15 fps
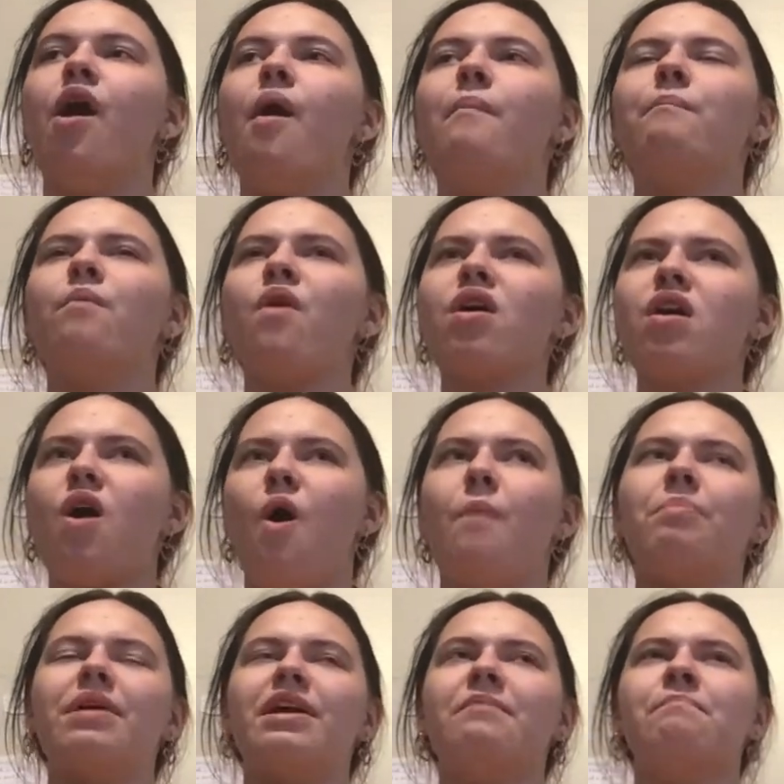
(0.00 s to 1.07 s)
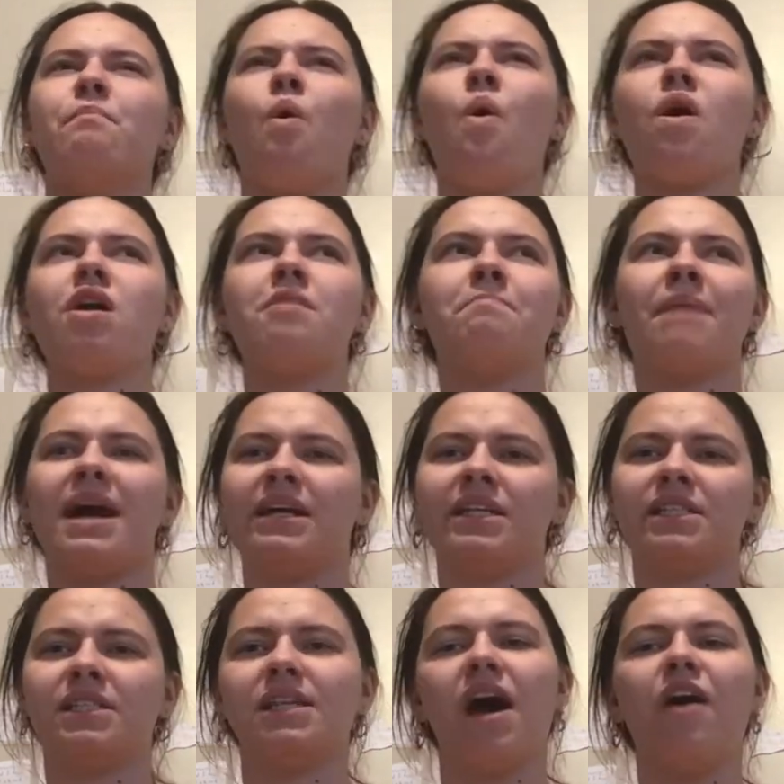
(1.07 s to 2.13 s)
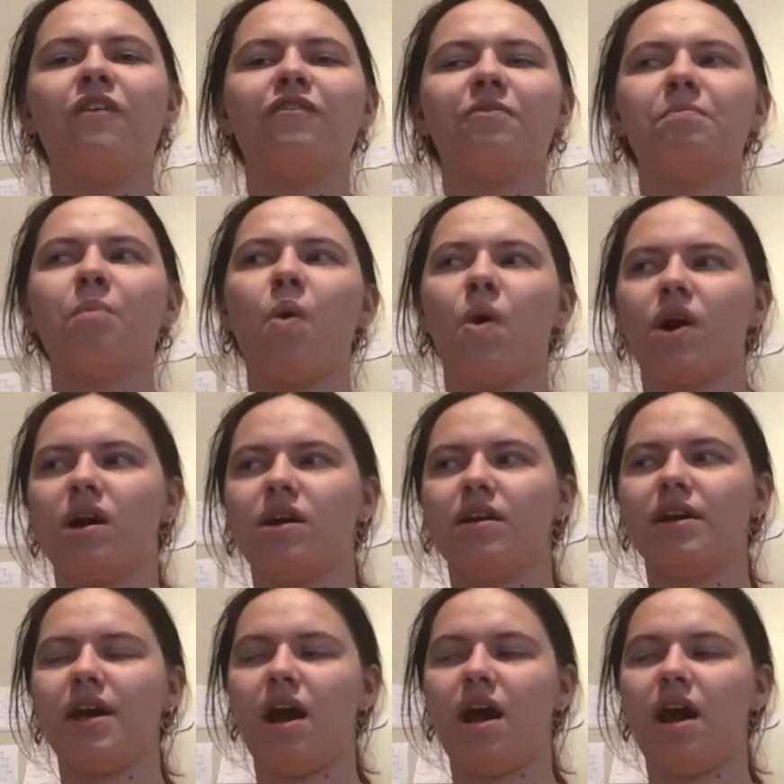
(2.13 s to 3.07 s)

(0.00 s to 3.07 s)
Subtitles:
more open, more myself, more